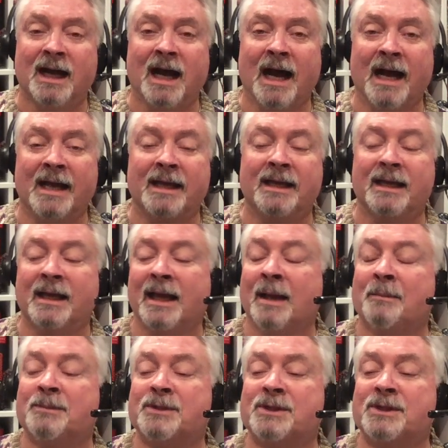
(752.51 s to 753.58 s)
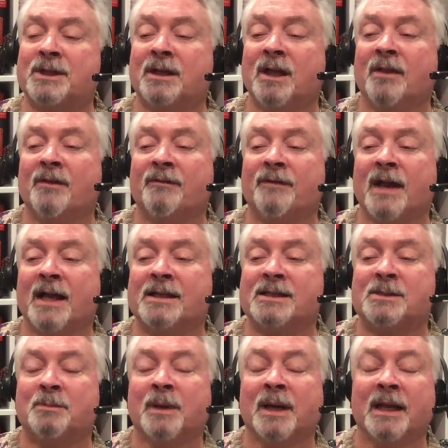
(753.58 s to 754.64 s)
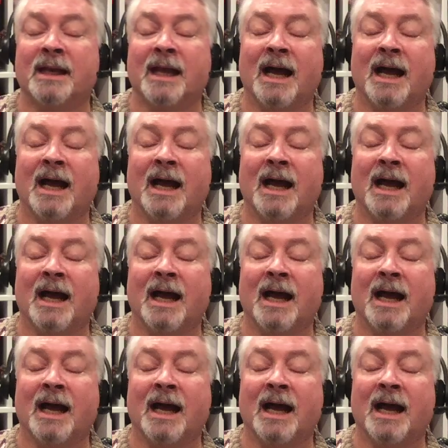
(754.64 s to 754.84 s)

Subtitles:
I am still on the fence, but